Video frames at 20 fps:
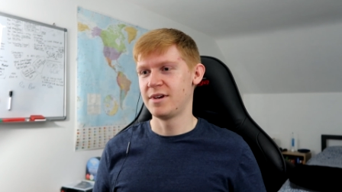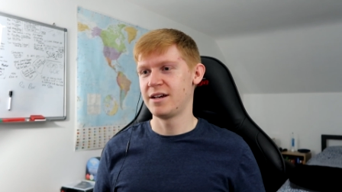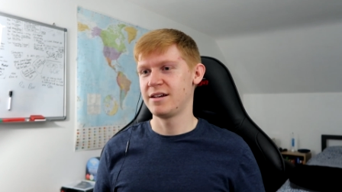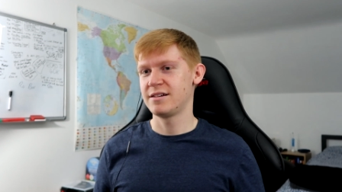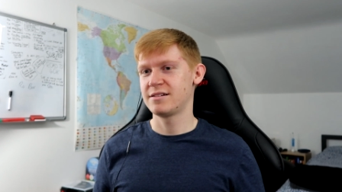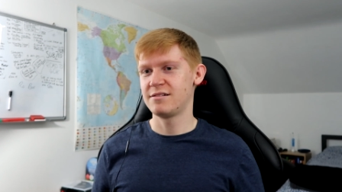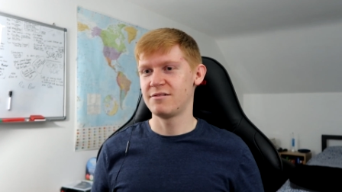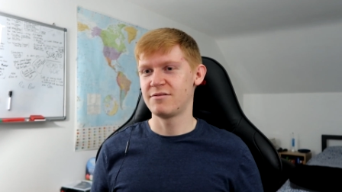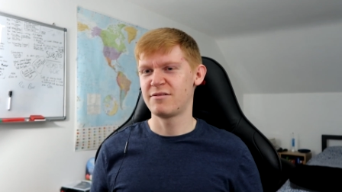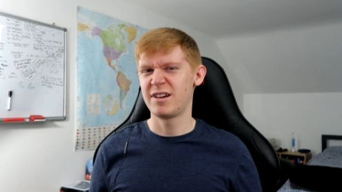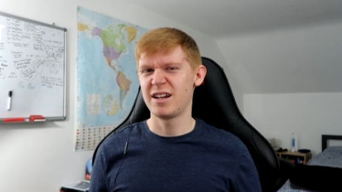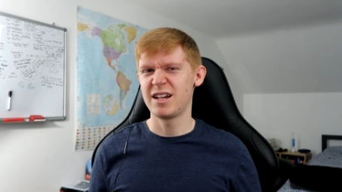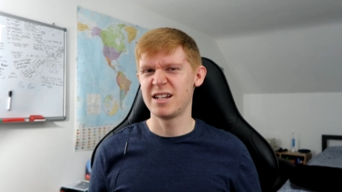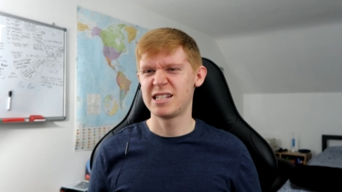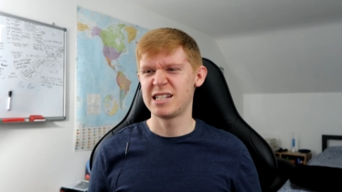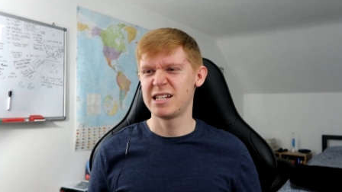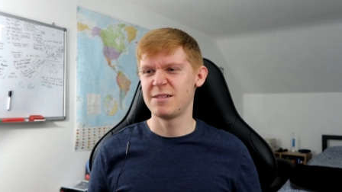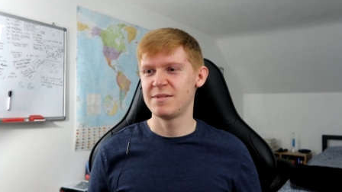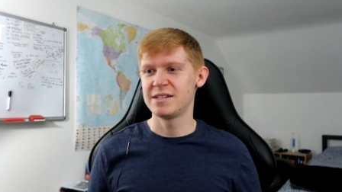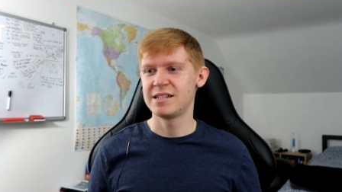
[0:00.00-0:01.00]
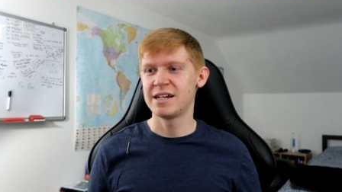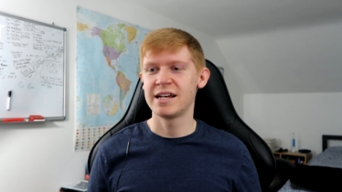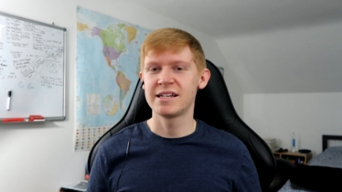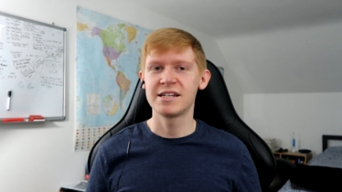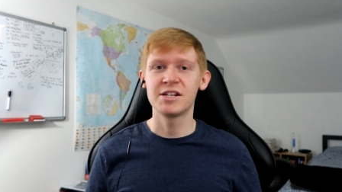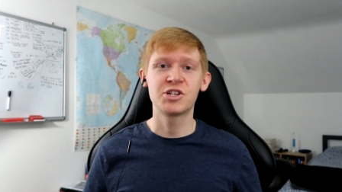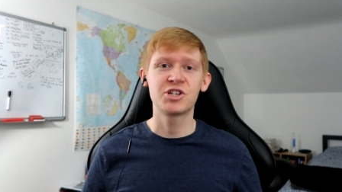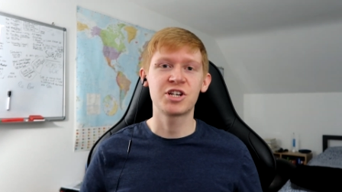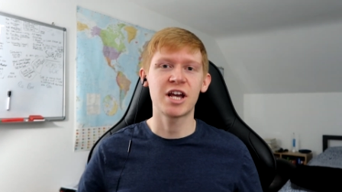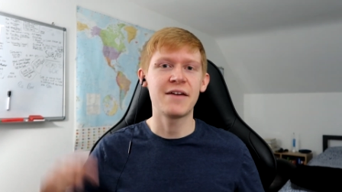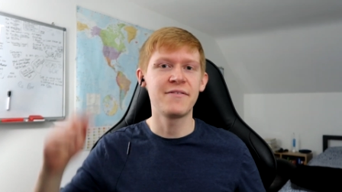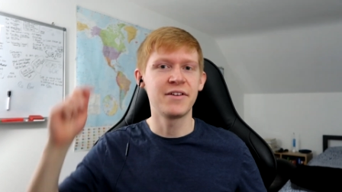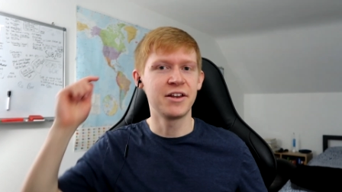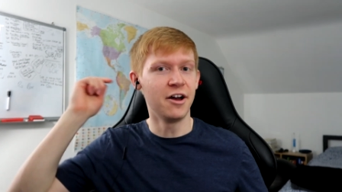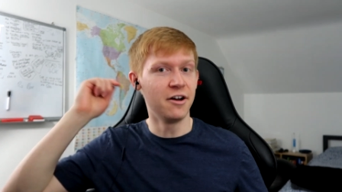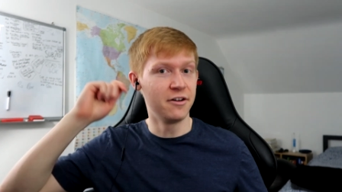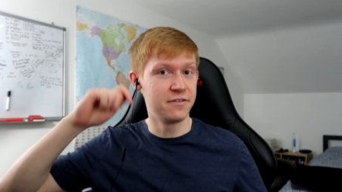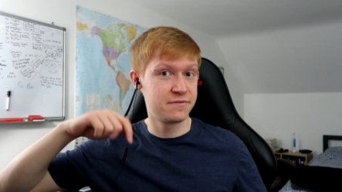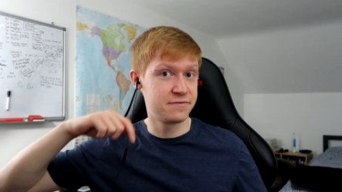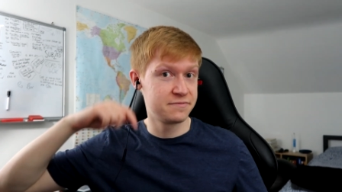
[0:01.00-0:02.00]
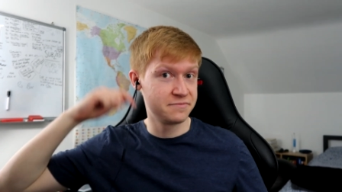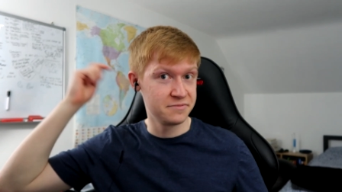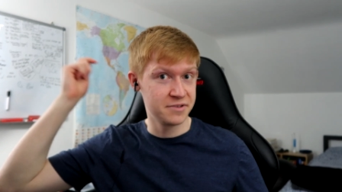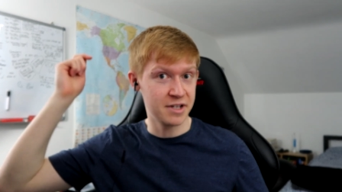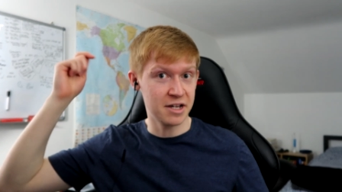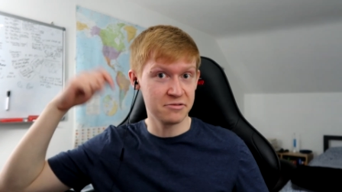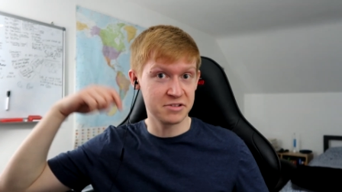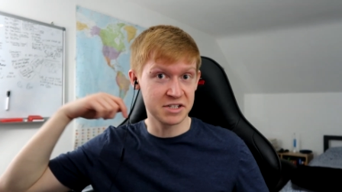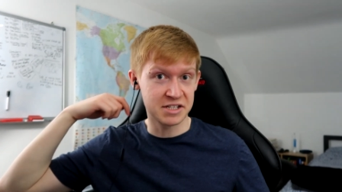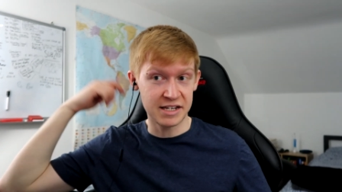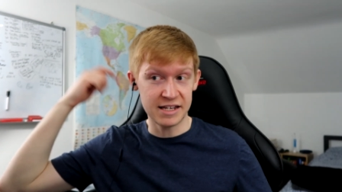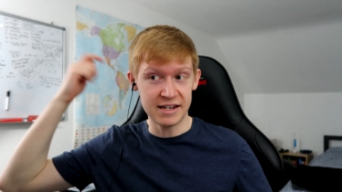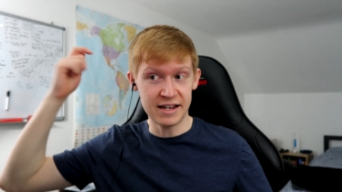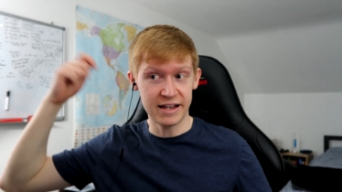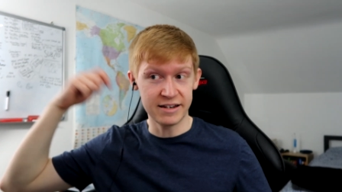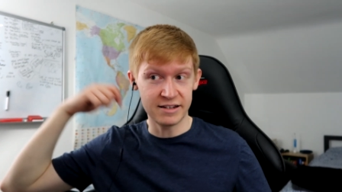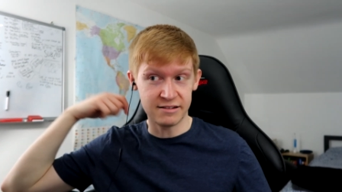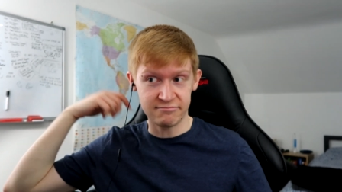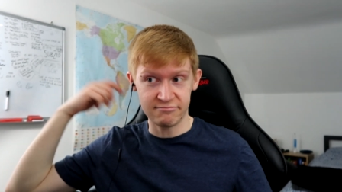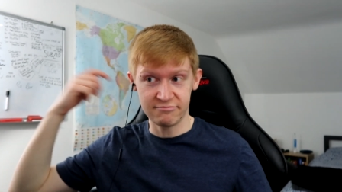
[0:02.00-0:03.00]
mate. It's not very intimidating. Shave it off. Go skinhead.